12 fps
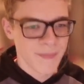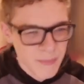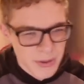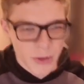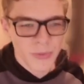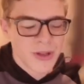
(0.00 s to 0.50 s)

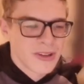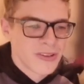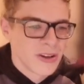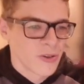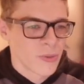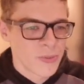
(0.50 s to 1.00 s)
be
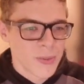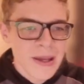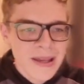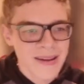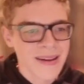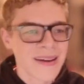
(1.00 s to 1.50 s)
updating as we
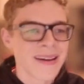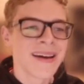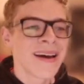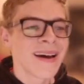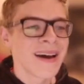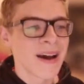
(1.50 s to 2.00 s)
speak.
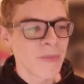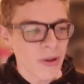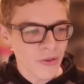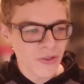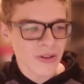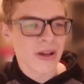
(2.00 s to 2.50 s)
Um, we'll
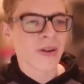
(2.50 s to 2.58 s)
also take a